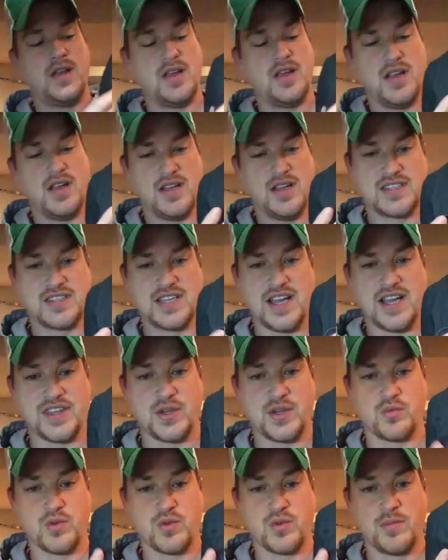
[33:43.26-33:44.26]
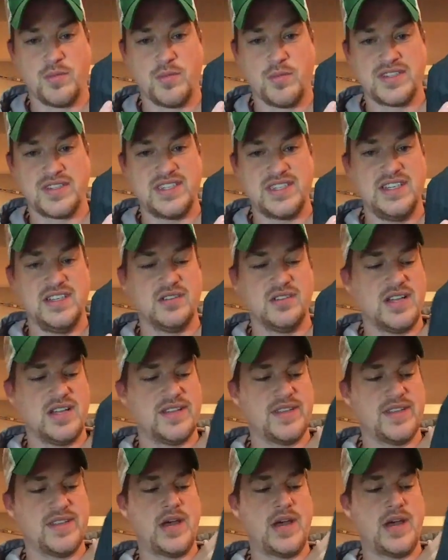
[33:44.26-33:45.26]
It's got the rubber seal on
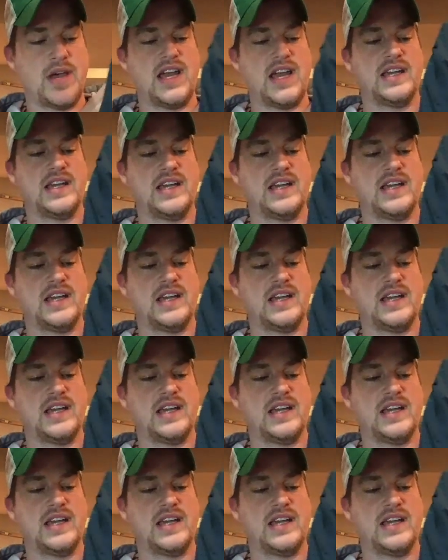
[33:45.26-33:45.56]
the back.